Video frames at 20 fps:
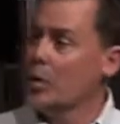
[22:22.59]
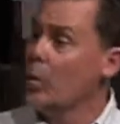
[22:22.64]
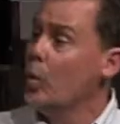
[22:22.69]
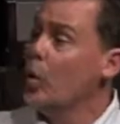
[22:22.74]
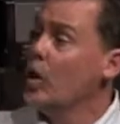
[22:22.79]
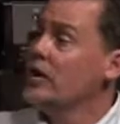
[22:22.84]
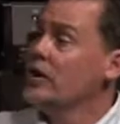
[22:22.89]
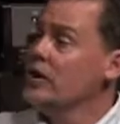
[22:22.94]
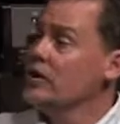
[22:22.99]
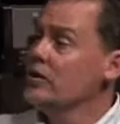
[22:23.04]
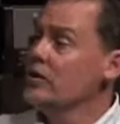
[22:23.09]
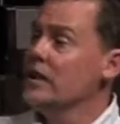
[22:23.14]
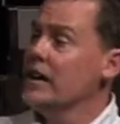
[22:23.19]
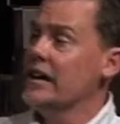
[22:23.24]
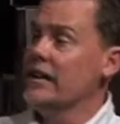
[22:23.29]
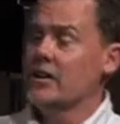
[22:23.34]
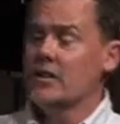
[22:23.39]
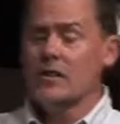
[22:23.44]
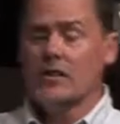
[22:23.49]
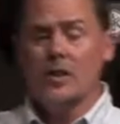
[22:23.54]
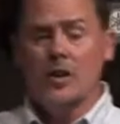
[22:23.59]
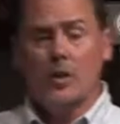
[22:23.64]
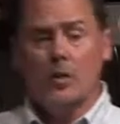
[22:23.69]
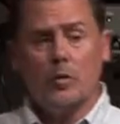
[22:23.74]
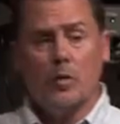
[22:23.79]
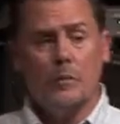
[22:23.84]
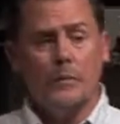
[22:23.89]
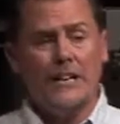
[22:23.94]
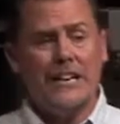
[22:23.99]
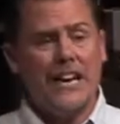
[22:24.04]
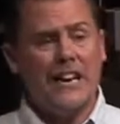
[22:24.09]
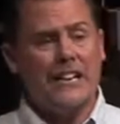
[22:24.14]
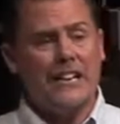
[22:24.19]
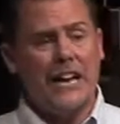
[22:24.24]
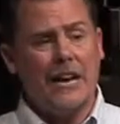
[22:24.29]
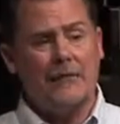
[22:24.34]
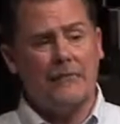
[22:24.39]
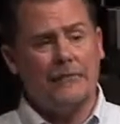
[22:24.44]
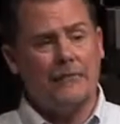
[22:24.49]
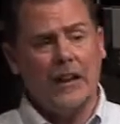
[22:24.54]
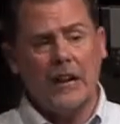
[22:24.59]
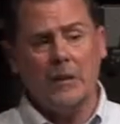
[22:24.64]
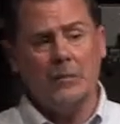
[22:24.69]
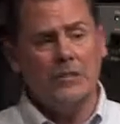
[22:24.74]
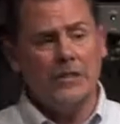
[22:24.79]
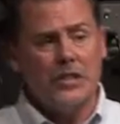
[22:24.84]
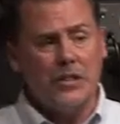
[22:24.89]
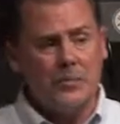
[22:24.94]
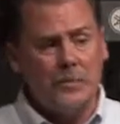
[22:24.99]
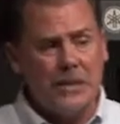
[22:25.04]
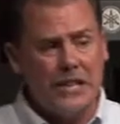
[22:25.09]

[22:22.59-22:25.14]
But 1 year later, when we began to have families